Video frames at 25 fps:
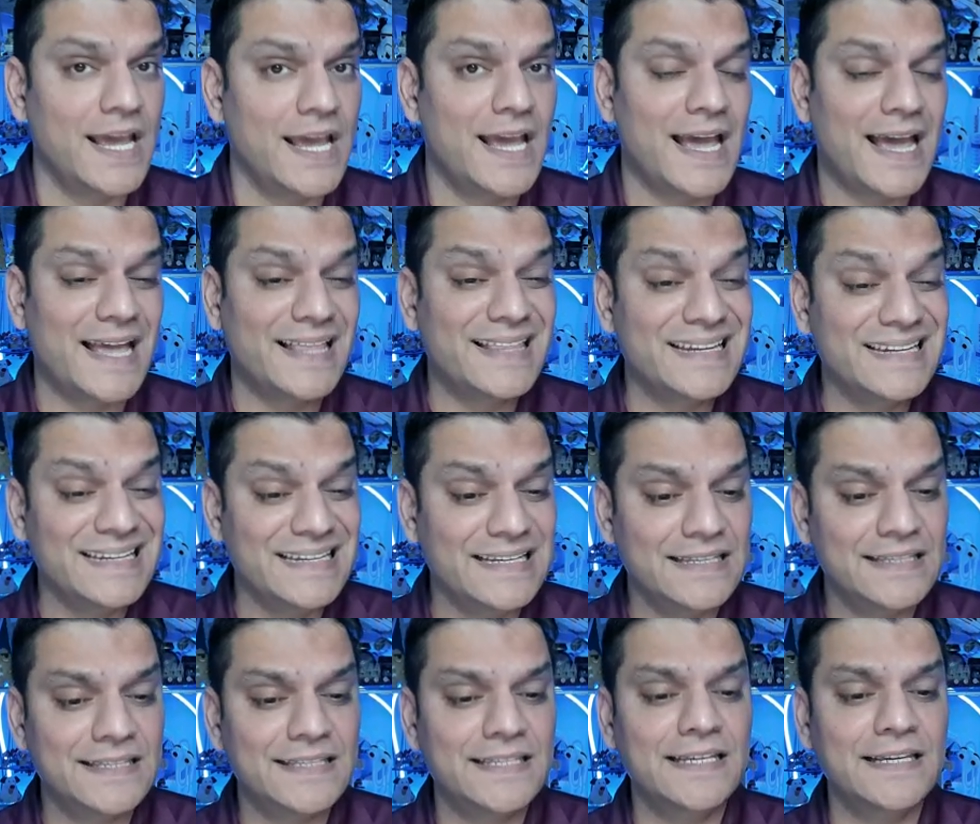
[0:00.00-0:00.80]
And the
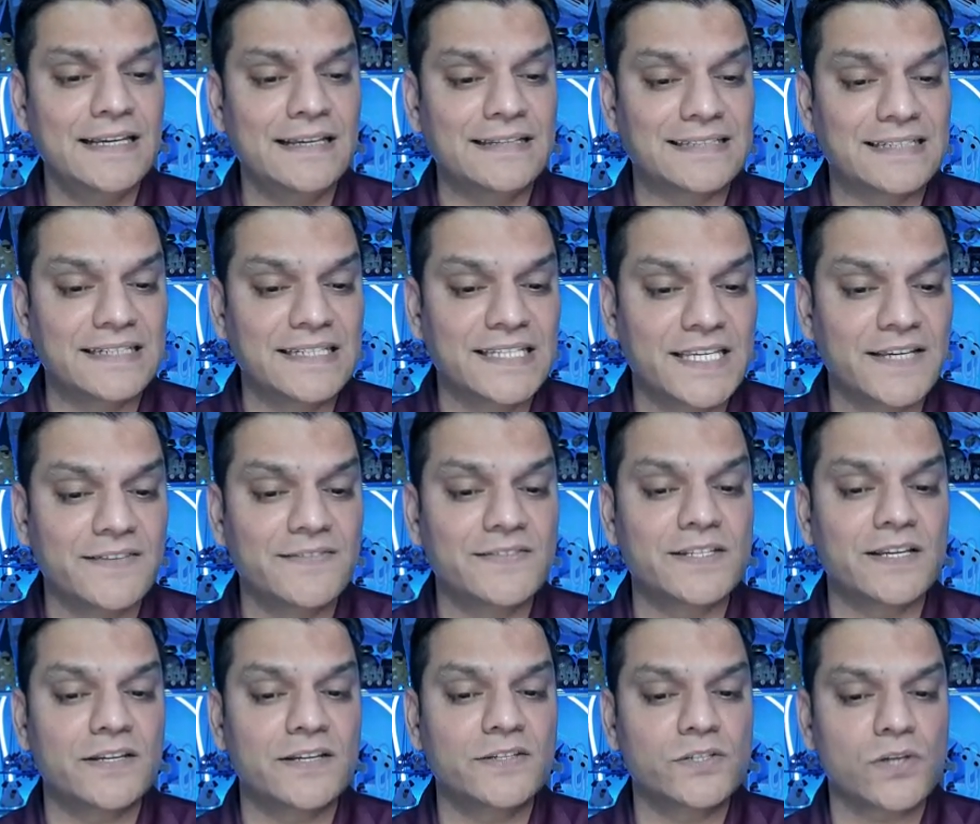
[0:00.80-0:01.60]
neat thing is it
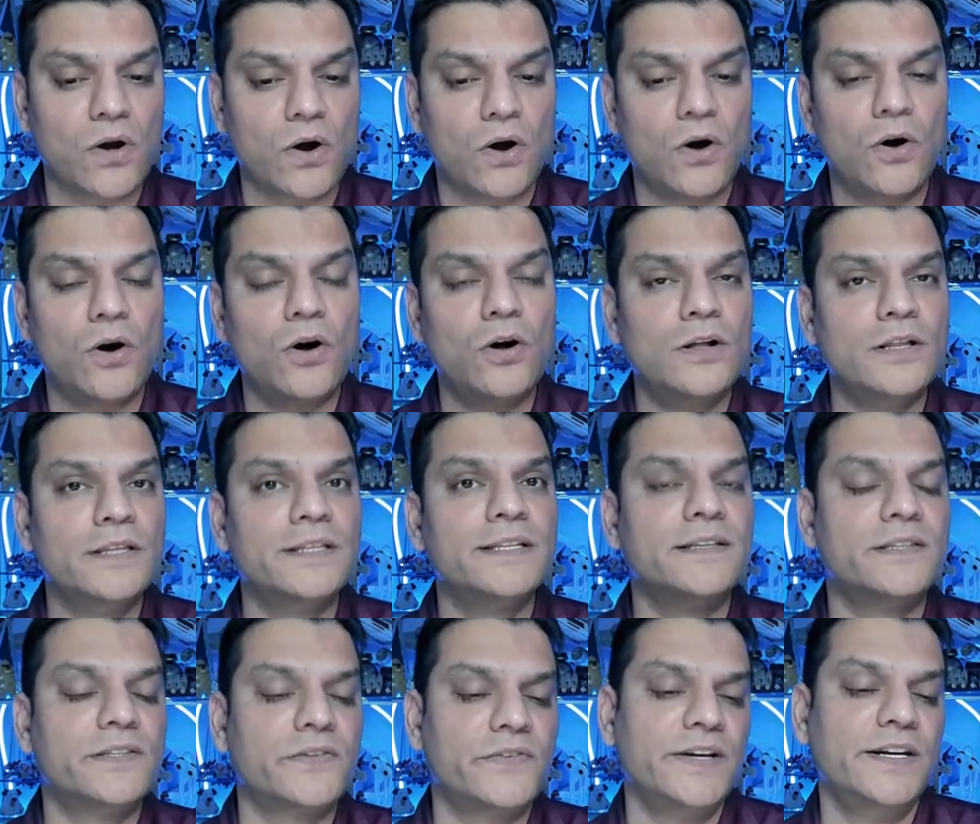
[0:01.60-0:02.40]
gives us all
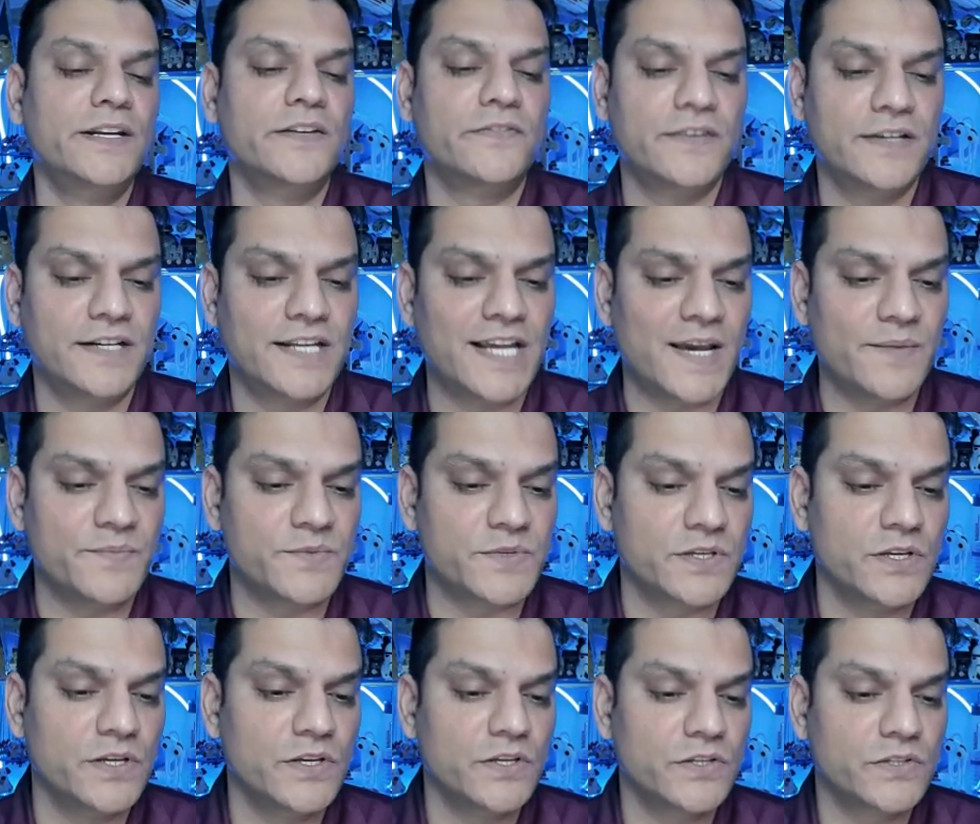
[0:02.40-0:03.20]
the three different
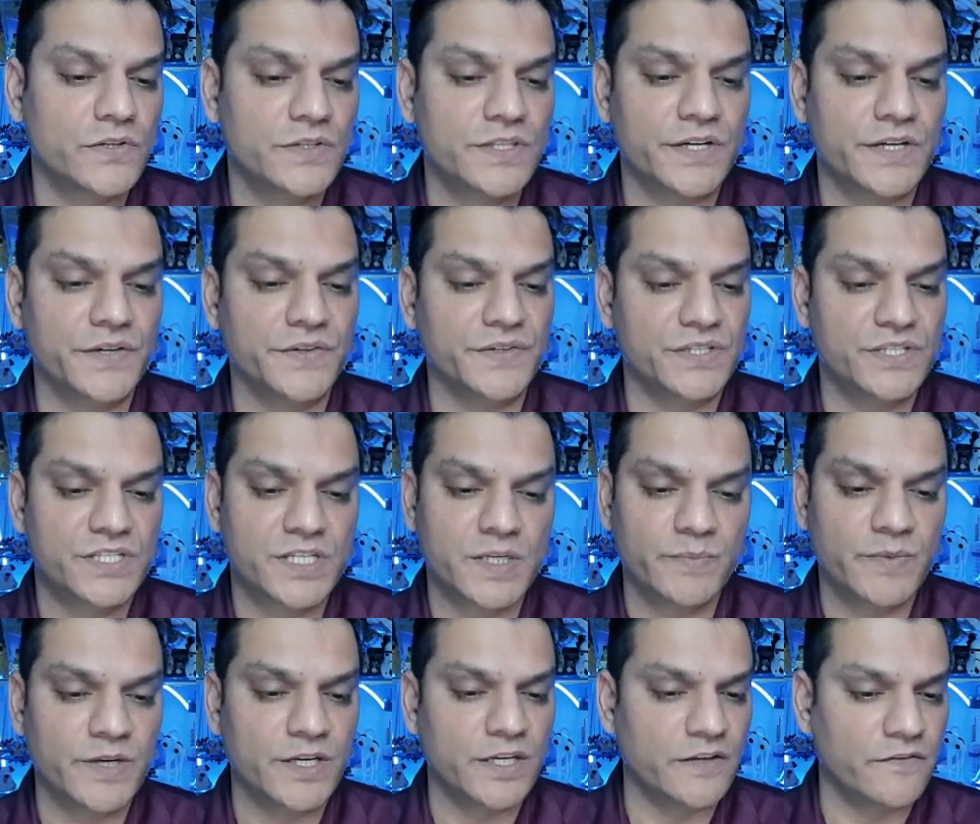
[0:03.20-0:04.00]
types. So there is
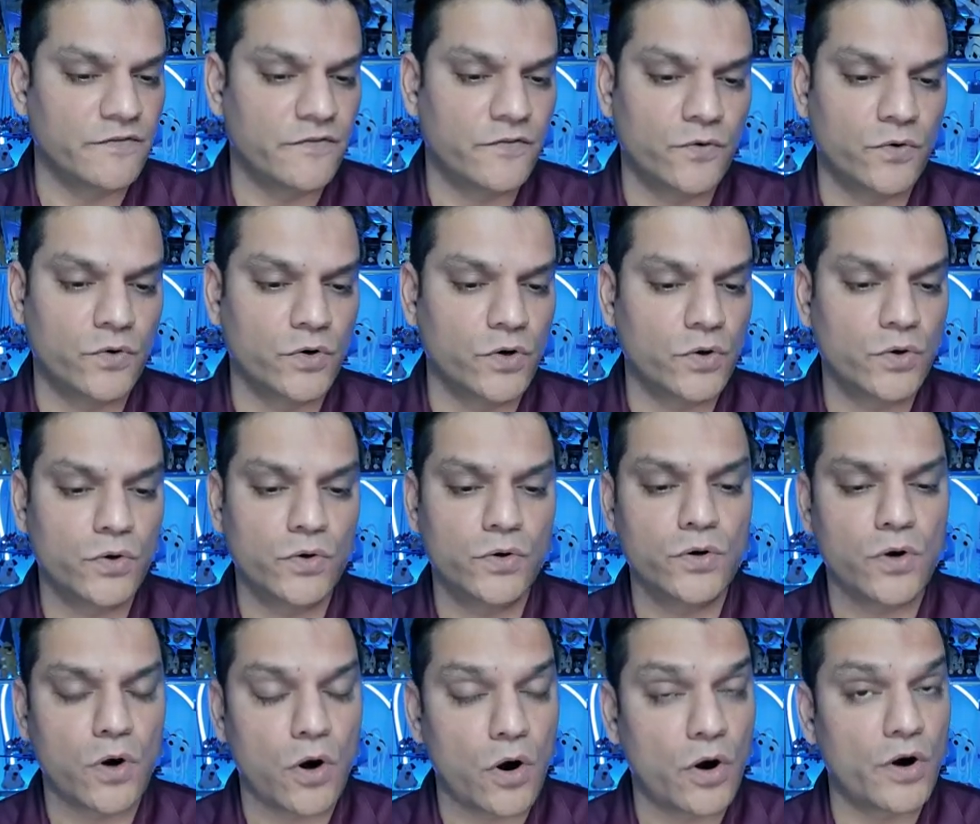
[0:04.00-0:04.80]
GPT-4o
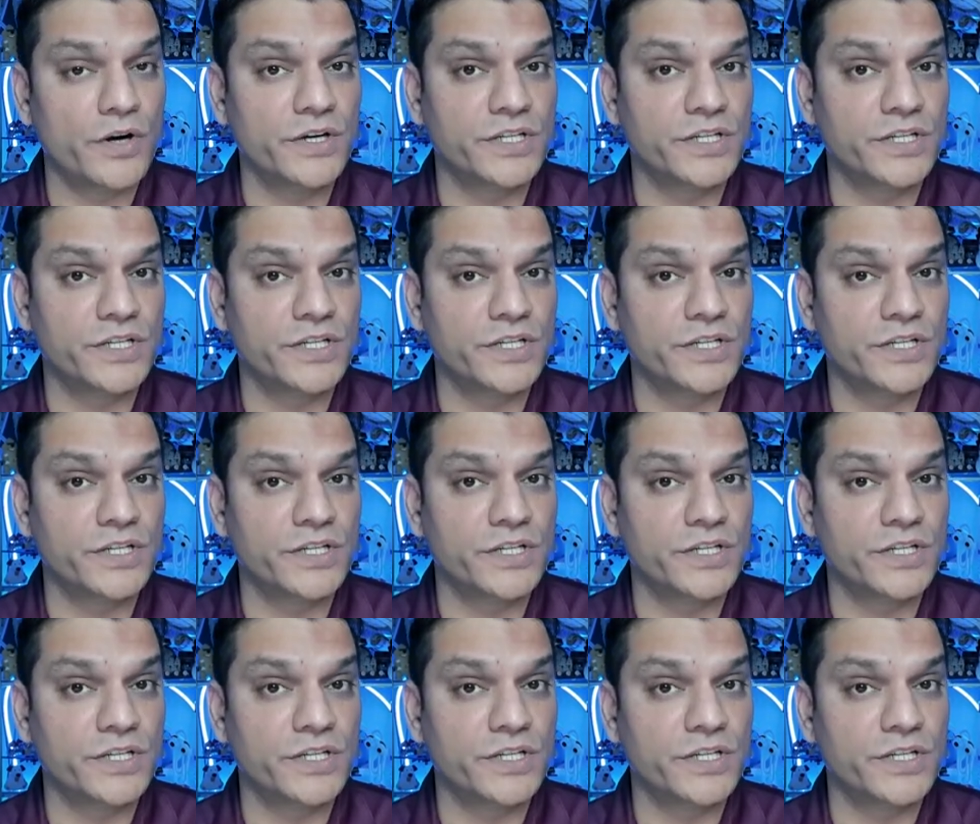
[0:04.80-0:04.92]
or